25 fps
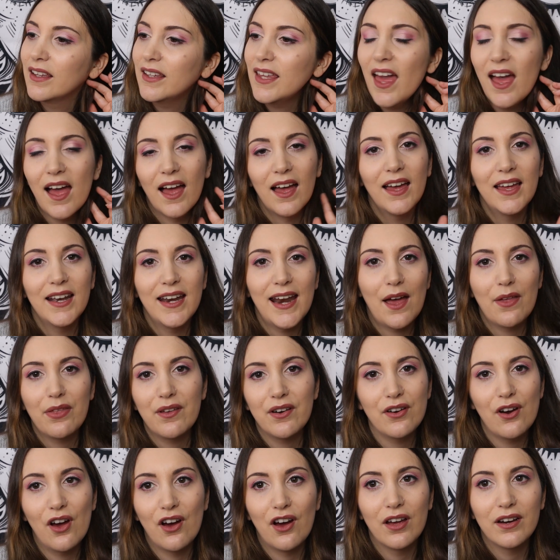yeah, and now
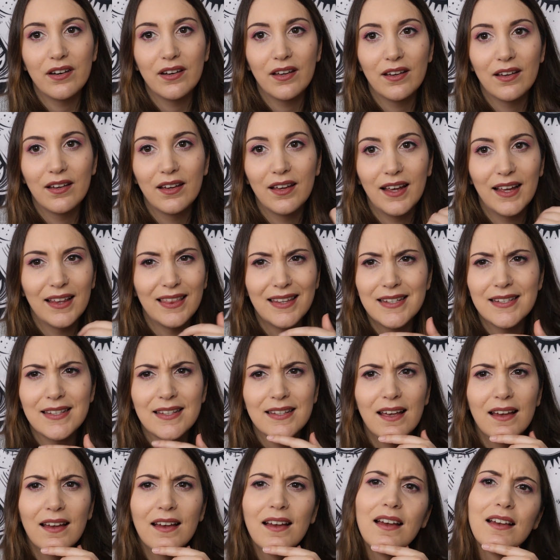they're not. At
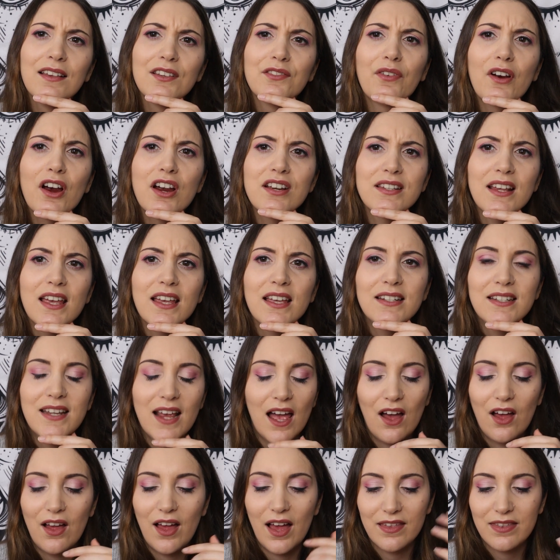least as far as I can
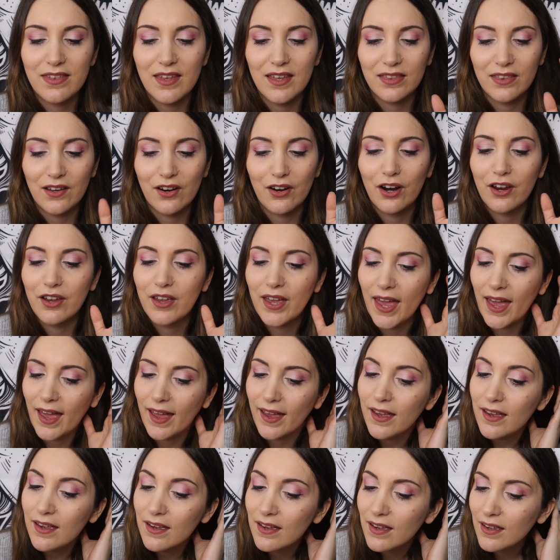tell, I think they're
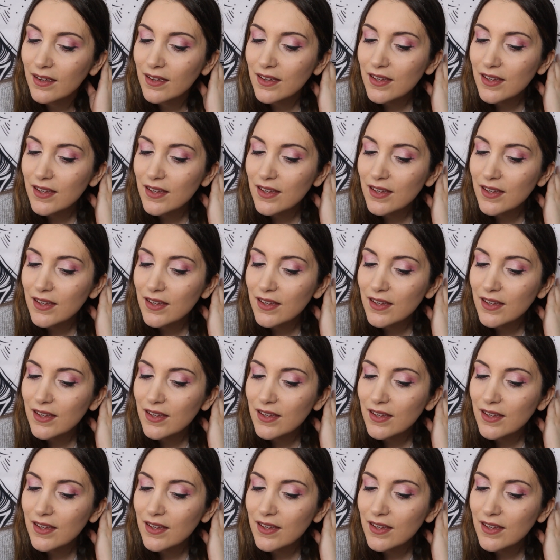okay.